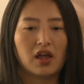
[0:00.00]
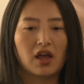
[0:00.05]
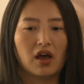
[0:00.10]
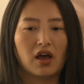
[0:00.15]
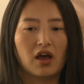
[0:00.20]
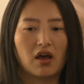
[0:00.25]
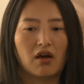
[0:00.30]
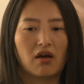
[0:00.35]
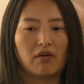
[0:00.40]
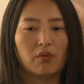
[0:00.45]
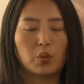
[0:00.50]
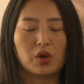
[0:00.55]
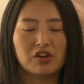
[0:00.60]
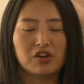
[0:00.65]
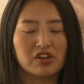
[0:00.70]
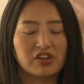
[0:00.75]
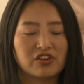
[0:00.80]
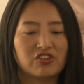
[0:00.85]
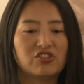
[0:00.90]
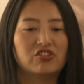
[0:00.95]
uh, where
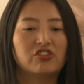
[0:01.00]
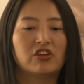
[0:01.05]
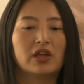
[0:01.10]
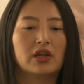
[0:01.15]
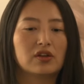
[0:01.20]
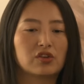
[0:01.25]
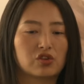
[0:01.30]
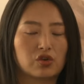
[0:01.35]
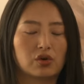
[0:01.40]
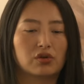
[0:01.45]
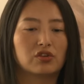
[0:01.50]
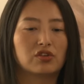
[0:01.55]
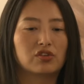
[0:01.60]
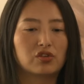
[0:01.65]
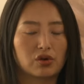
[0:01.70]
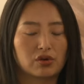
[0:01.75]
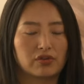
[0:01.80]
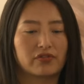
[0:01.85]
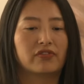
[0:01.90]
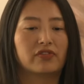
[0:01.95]
it shares sort of,
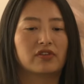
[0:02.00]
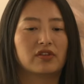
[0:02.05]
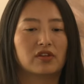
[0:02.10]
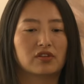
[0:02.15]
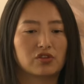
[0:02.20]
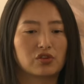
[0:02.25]
sort of uh,